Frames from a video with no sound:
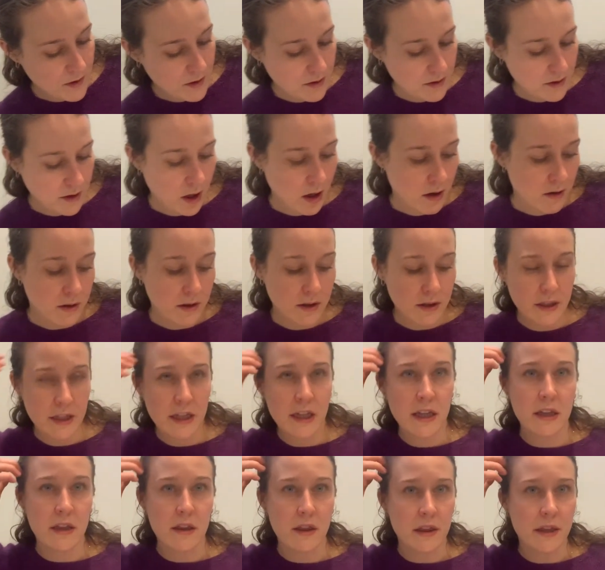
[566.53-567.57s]

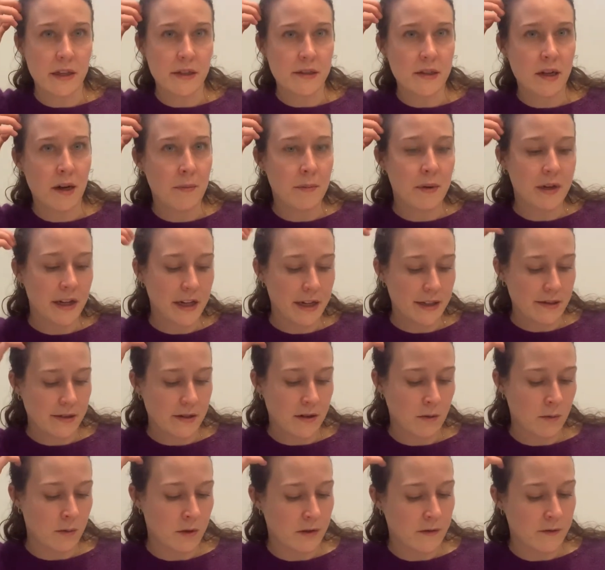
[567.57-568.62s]
Currently, this company gets
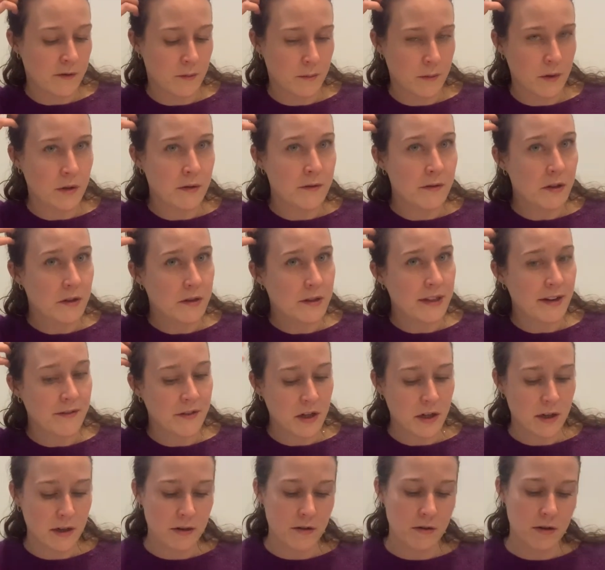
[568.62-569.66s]
their wool from over
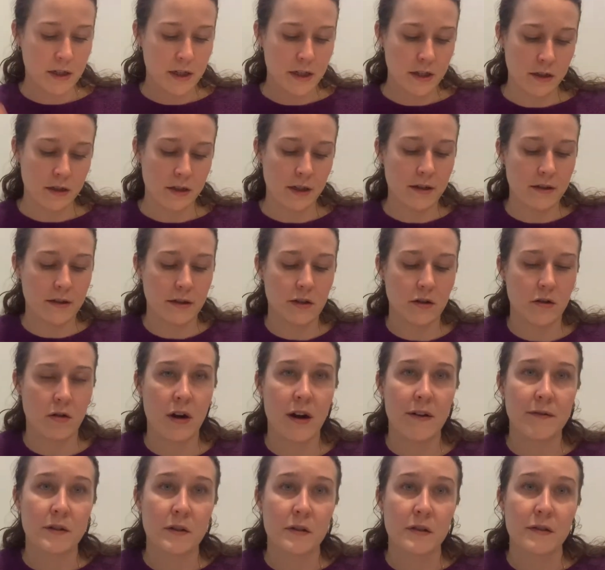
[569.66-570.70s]
700 Shetland
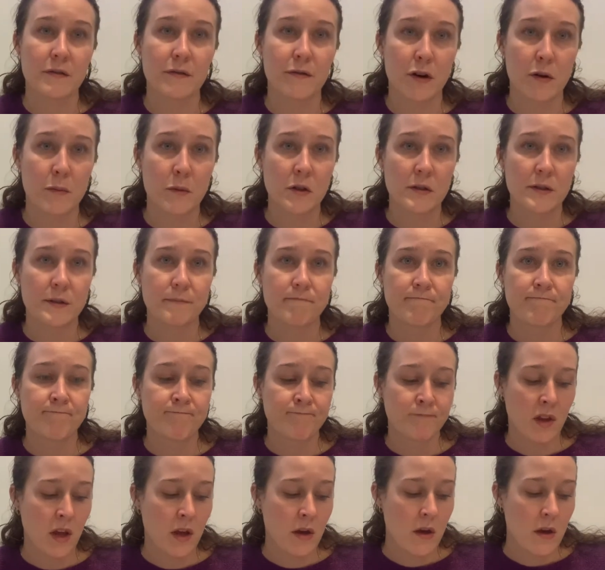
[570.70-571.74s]
crofters and farmers.
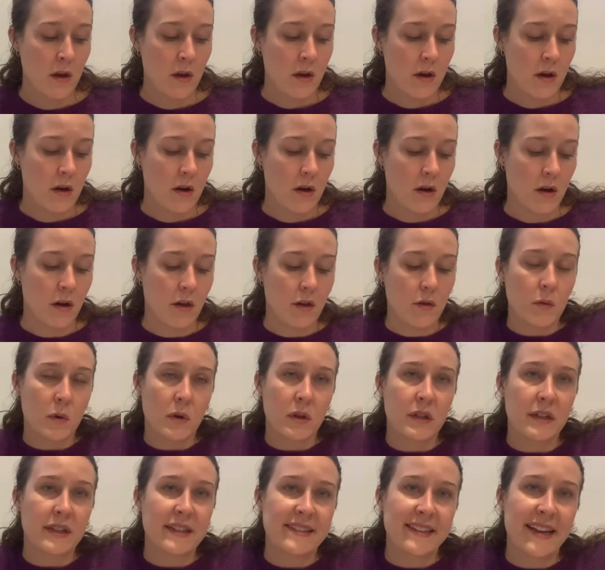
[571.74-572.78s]
All the
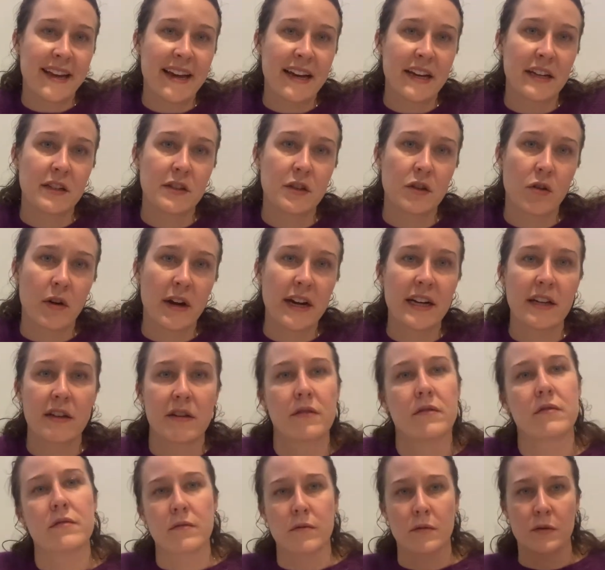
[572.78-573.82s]
wool is hand
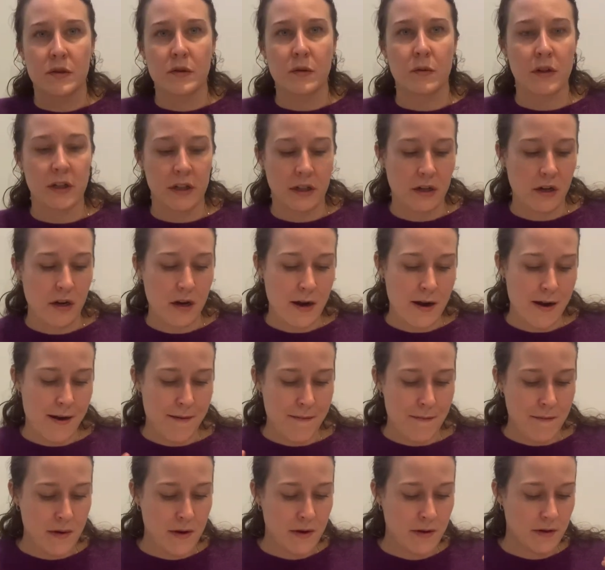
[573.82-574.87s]
graded or sorted
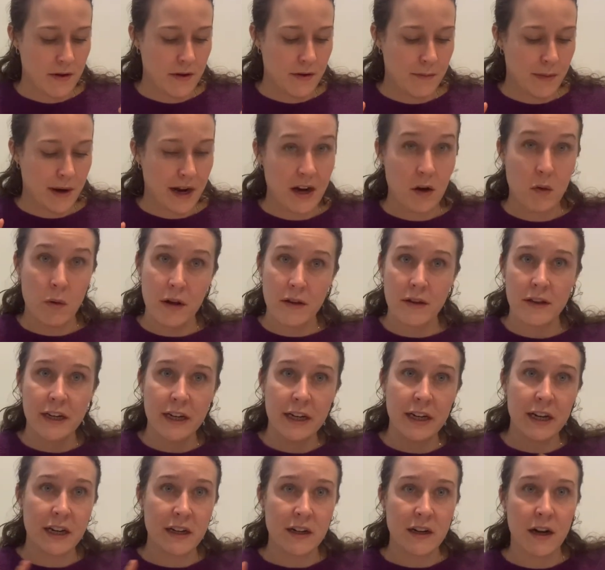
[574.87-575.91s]
by
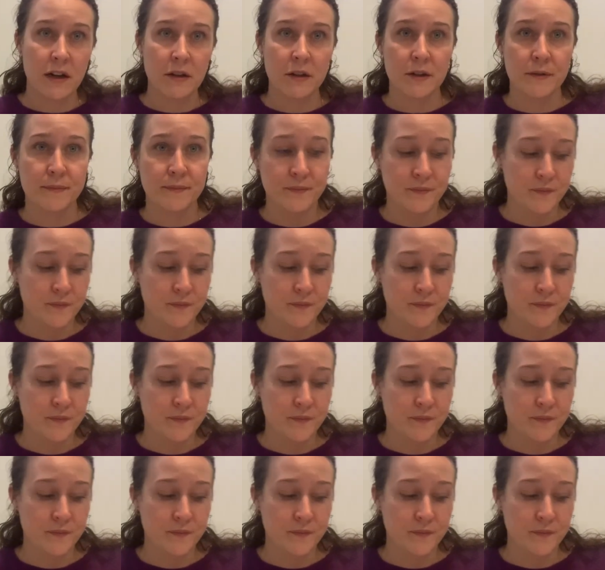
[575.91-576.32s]
quality and color.